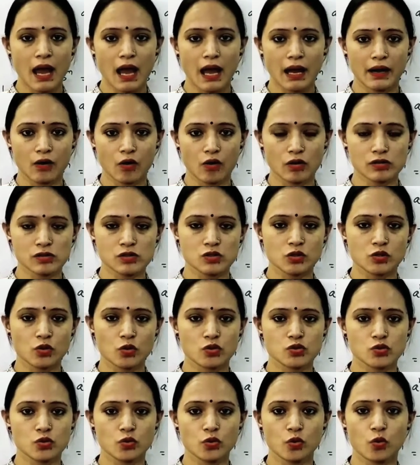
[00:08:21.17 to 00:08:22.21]
And also
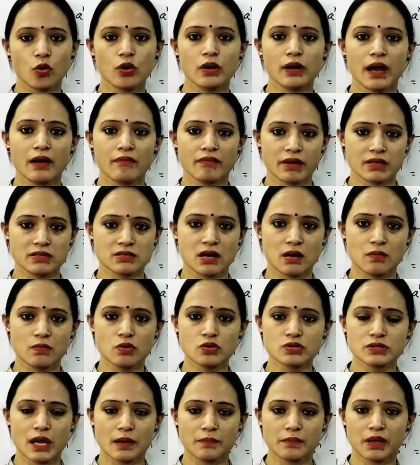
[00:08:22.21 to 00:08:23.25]
those who don't have extra
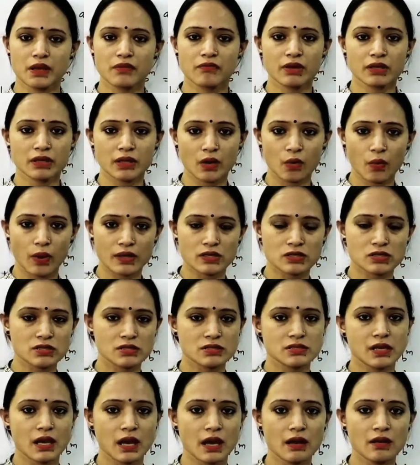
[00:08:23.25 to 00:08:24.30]
books, I am giving the
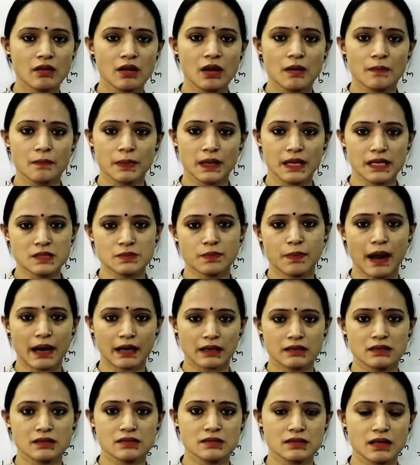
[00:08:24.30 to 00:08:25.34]
questions here. Please
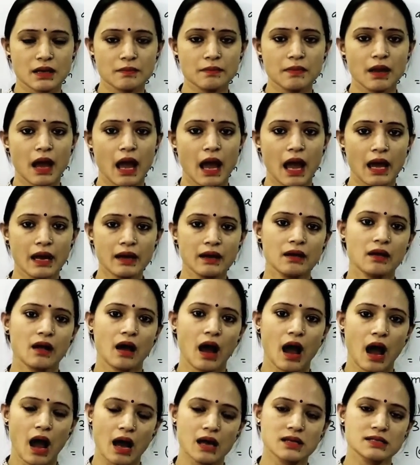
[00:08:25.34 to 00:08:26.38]
practice them and
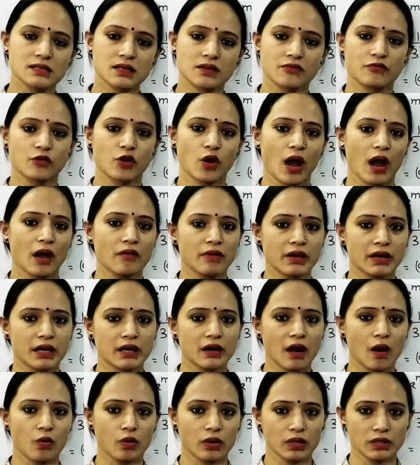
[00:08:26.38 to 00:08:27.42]
ask if you have
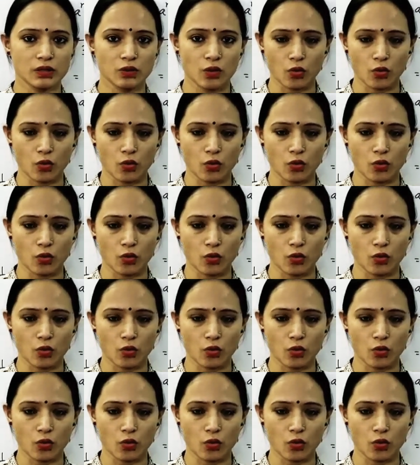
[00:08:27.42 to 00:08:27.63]
any doubt in